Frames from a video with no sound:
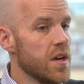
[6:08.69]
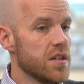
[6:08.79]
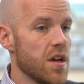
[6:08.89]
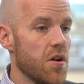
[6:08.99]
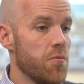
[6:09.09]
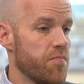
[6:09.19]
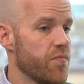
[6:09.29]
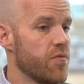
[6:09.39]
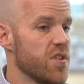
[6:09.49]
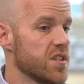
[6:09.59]
Yep. So
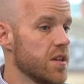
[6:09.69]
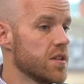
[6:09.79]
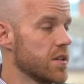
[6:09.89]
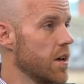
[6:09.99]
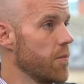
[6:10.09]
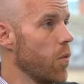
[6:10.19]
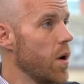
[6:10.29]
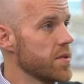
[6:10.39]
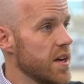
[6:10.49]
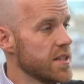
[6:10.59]
for instance,
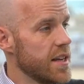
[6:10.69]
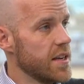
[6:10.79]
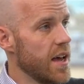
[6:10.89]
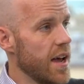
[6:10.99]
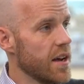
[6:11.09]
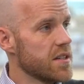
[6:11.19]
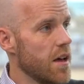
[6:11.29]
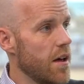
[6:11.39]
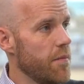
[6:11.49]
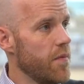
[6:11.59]
websites getting hacked
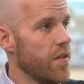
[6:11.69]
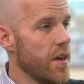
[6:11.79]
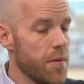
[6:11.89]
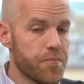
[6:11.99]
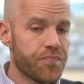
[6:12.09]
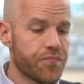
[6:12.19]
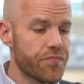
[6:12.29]
there,